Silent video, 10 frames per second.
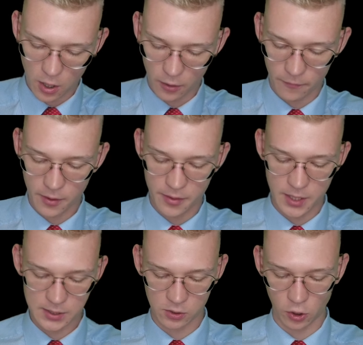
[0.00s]
of
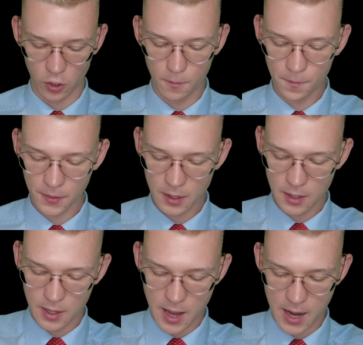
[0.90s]
this term.
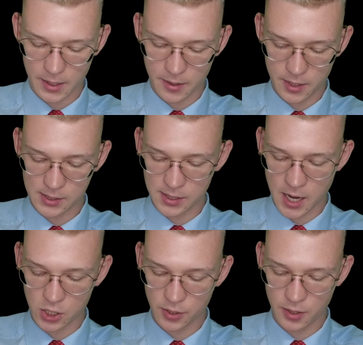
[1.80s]
And this is
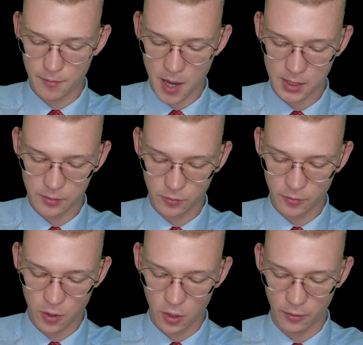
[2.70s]
actually the
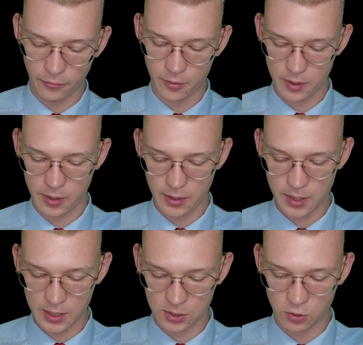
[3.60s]
maximum of
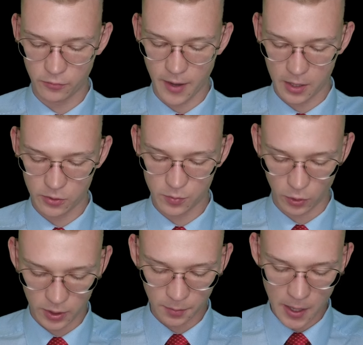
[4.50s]
these two values
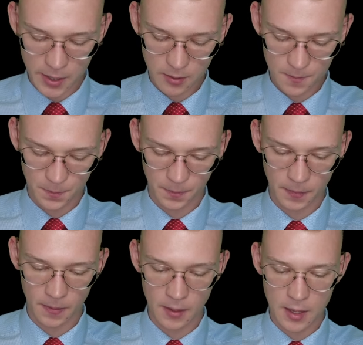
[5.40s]
multiplied.
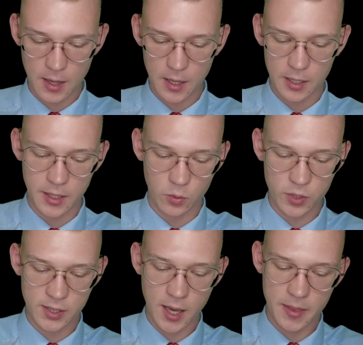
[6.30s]
Then
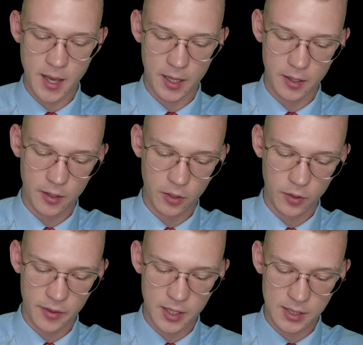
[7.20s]
we said that
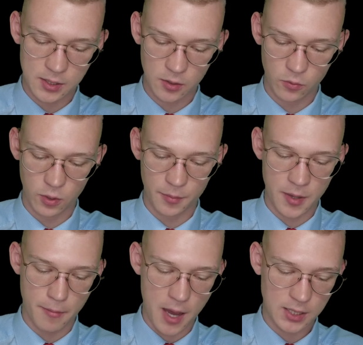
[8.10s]
this will
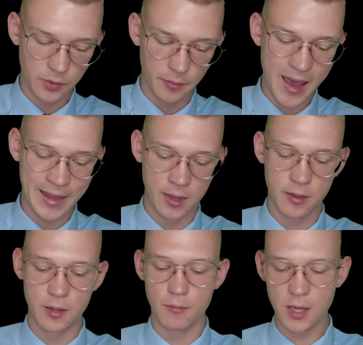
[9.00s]
be maximum
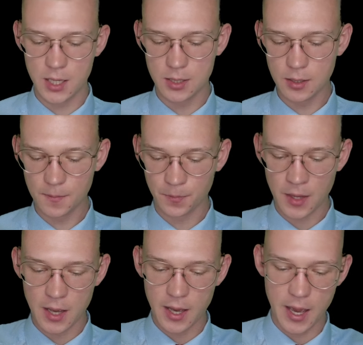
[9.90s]
at the mean.
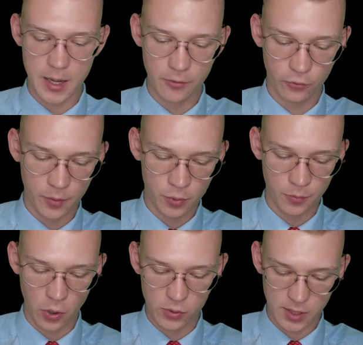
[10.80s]
And if we
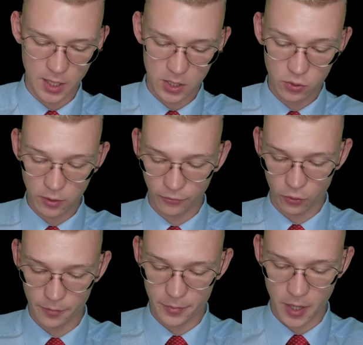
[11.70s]
propose a
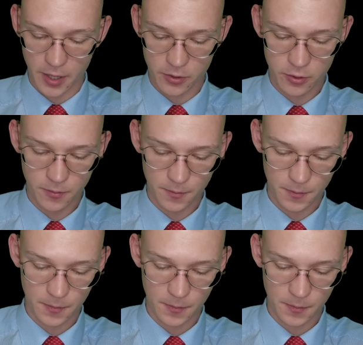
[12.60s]
uniform prior,